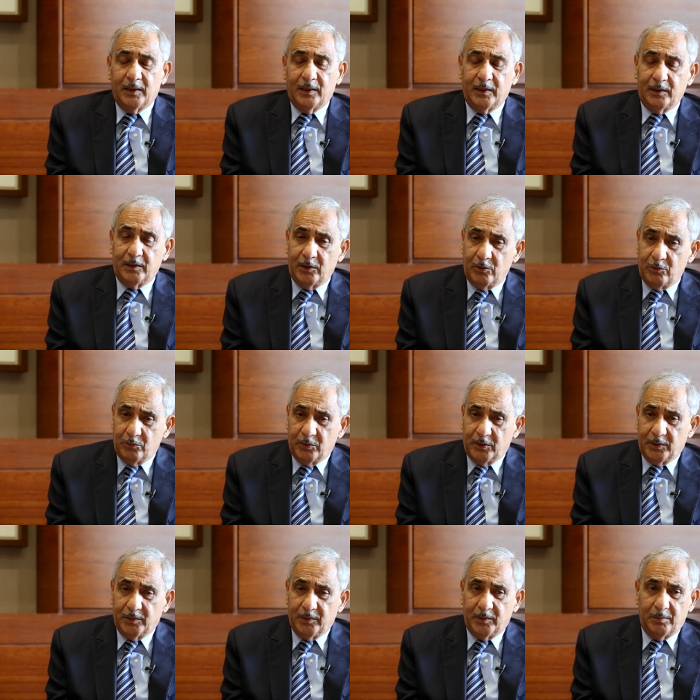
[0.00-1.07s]
it into
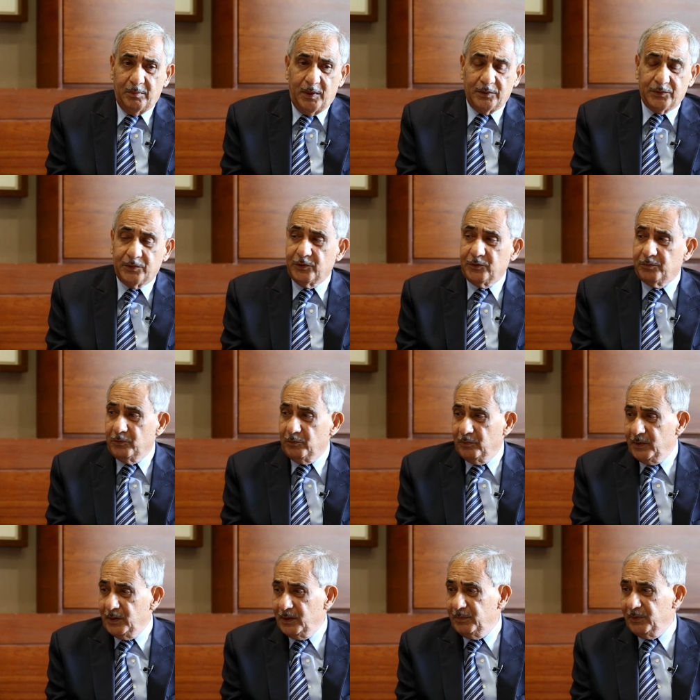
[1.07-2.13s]
a, a, master's
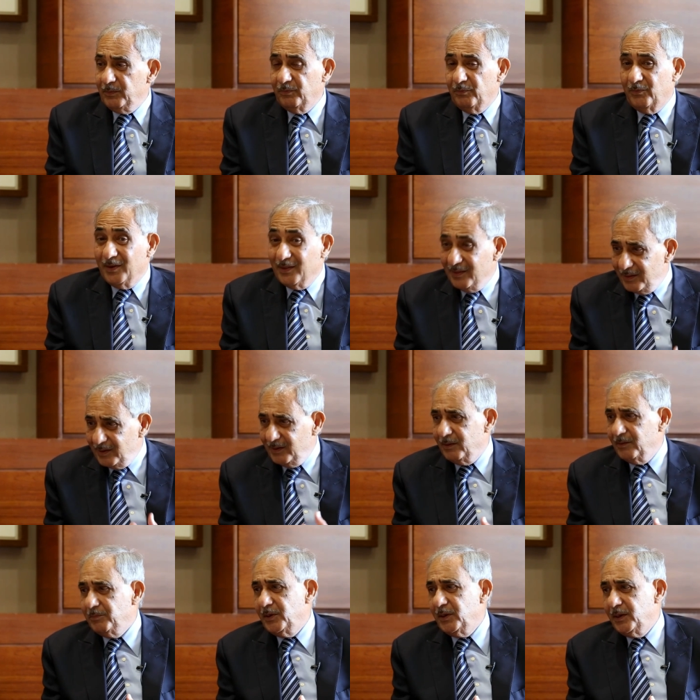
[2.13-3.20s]
program. If one
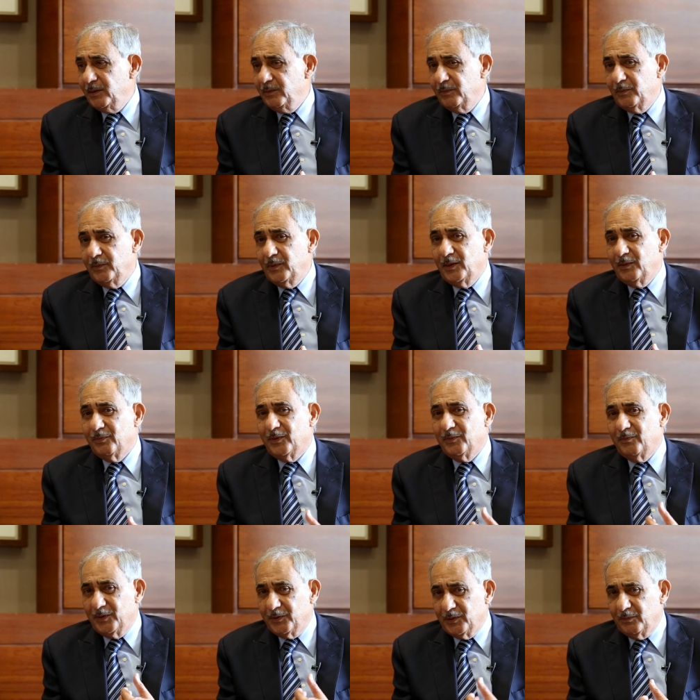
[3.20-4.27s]
thing, my if a
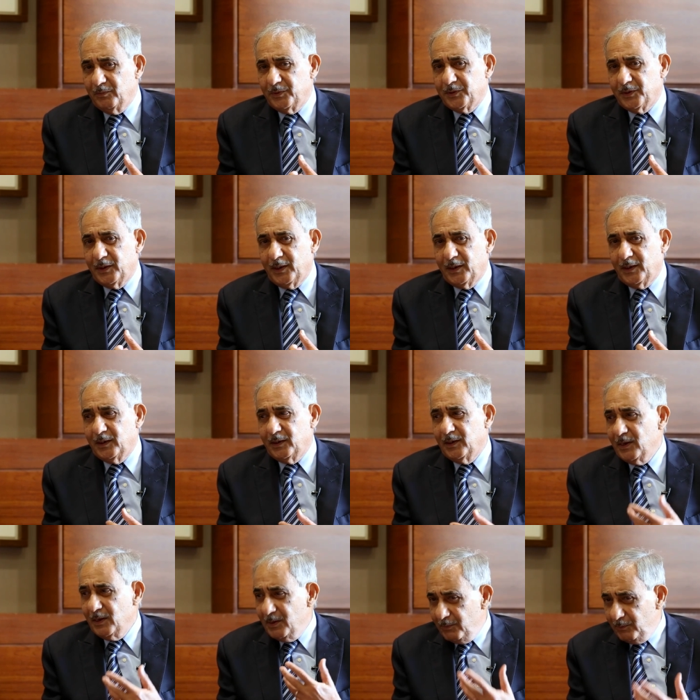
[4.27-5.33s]
vision which I had,
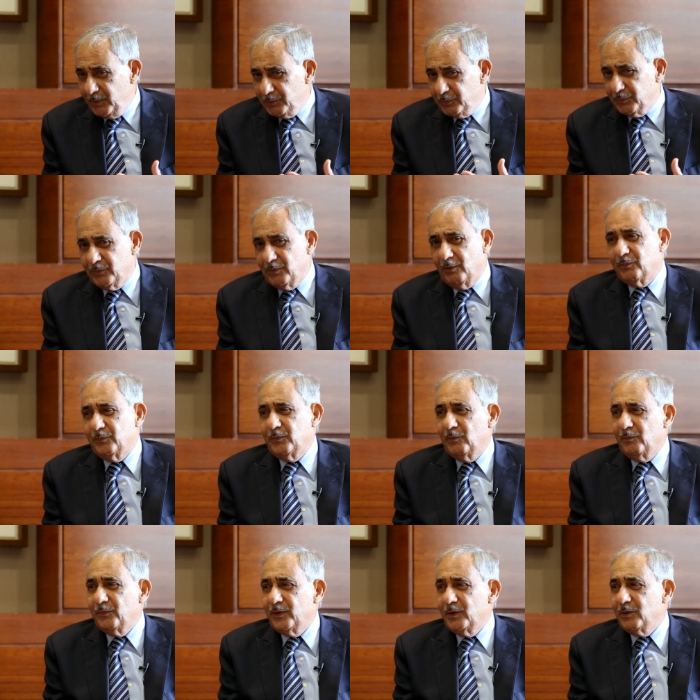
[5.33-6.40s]
which was not
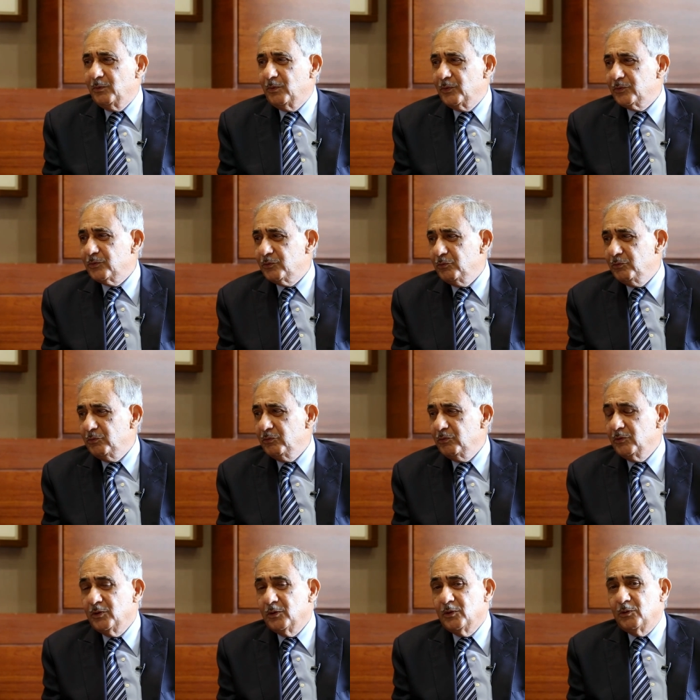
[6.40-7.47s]
fulfilled, was to
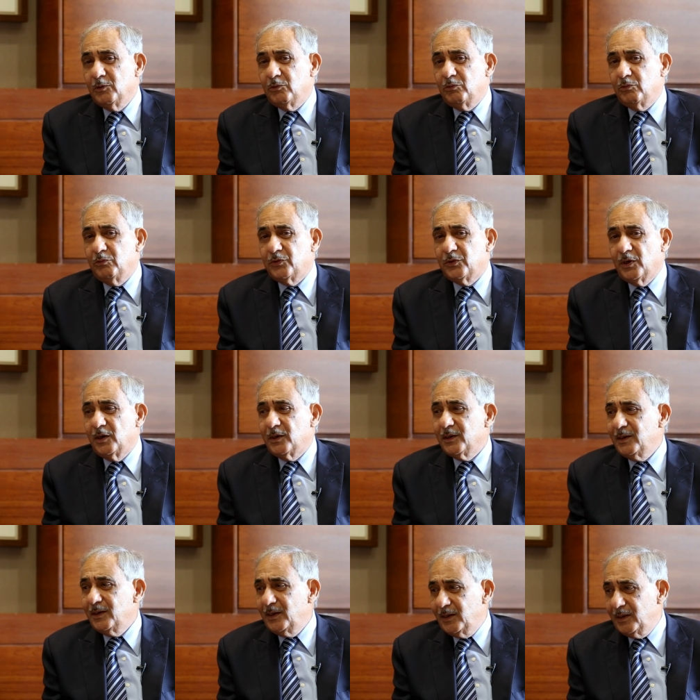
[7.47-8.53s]
to start
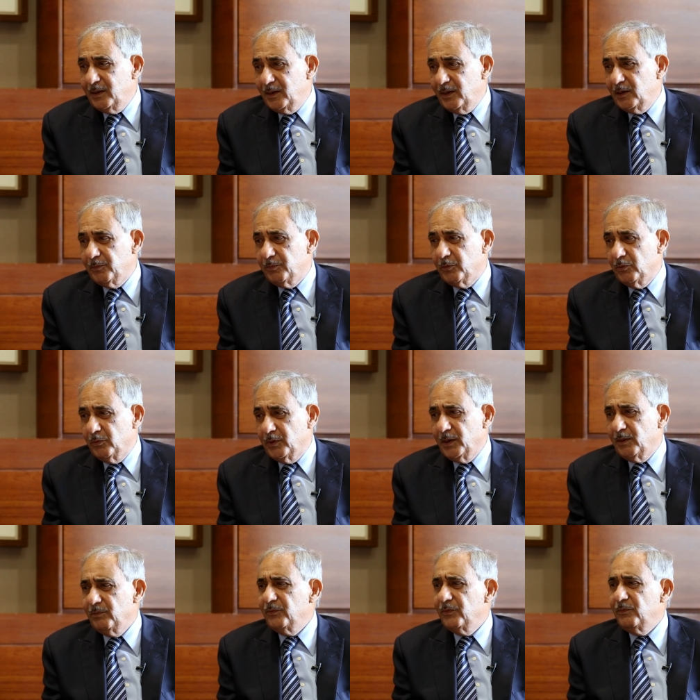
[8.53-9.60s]
an allied health
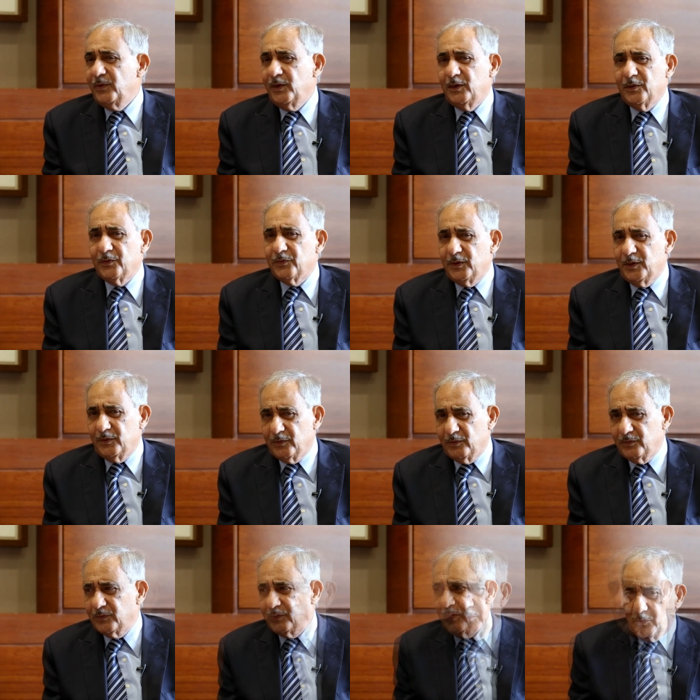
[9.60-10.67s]
program for various
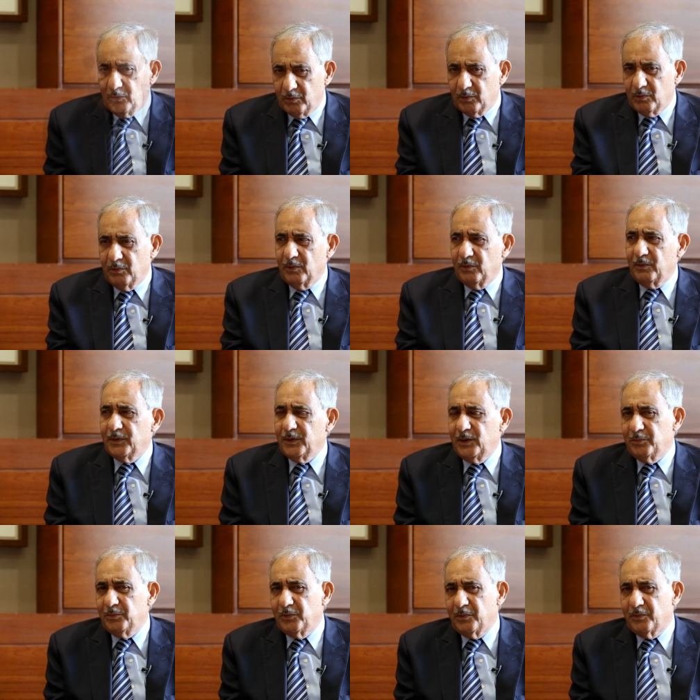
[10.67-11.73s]
reasons. Good quality
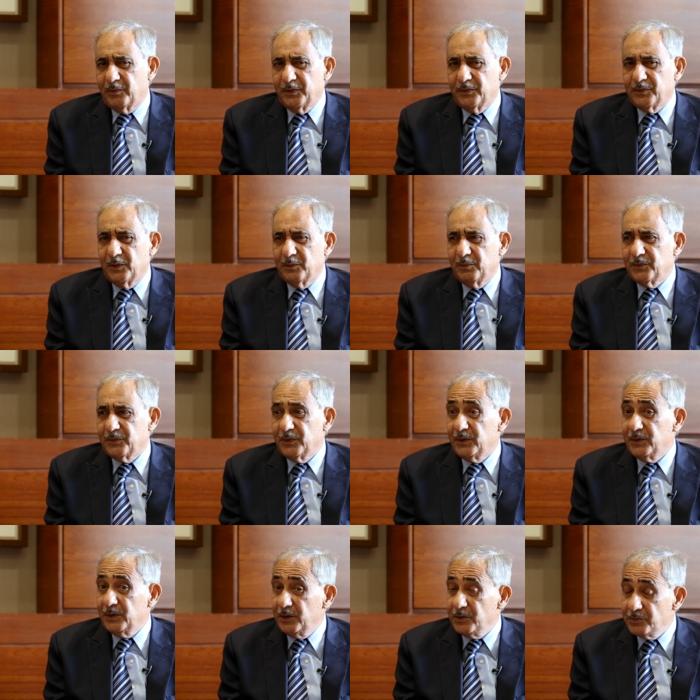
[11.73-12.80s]
laboratory
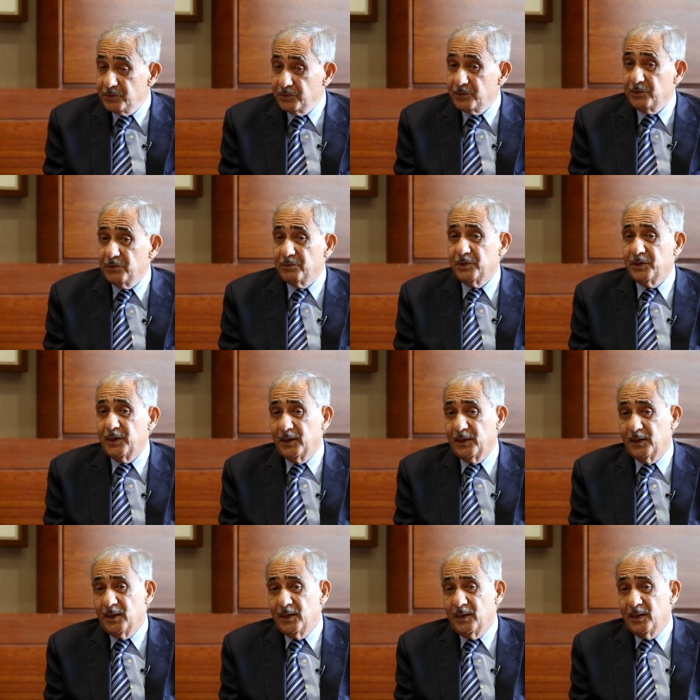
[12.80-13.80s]
services, instituted a,